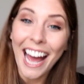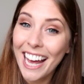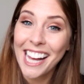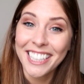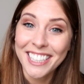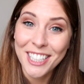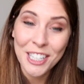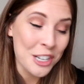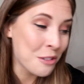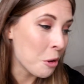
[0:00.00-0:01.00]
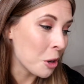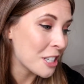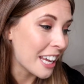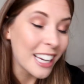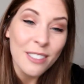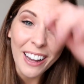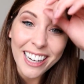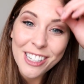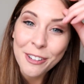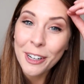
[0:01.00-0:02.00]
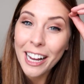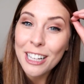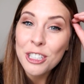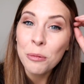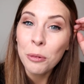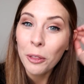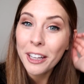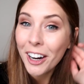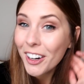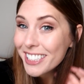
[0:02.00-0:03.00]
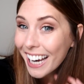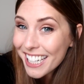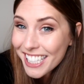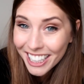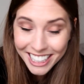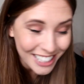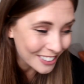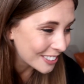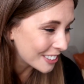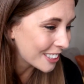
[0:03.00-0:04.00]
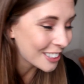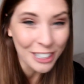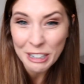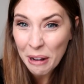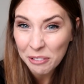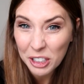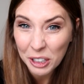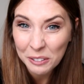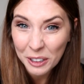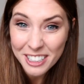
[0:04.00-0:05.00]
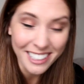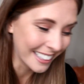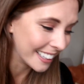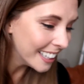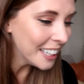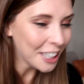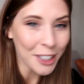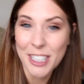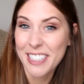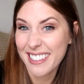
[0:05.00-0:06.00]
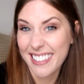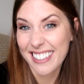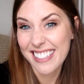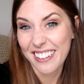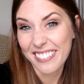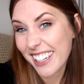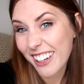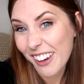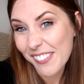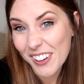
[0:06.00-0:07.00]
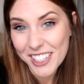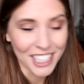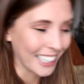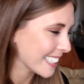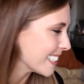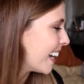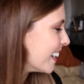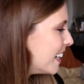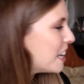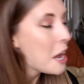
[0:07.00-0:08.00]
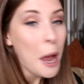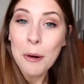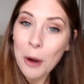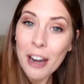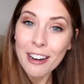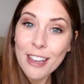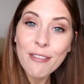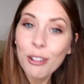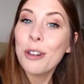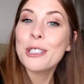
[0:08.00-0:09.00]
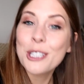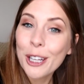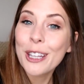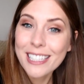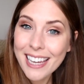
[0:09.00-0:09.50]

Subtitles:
and just watch The X Factor or catch up on The Kardashians or all the other crap that I watch that Chris doesn't necessarily like watching. So, quite looking forward to the